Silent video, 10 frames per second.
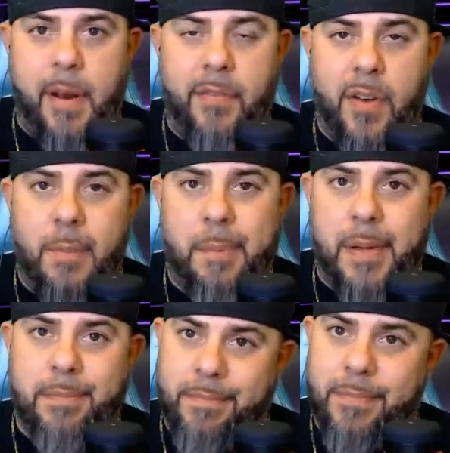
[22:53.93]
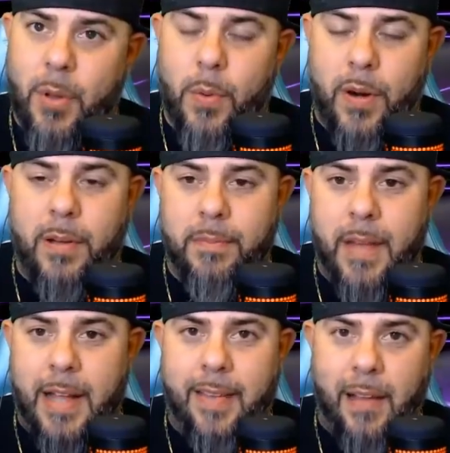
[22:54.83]
for it, but don't worry,
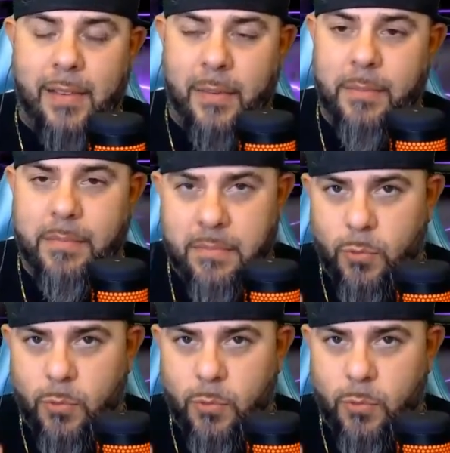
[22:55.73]
I talked to them. We'll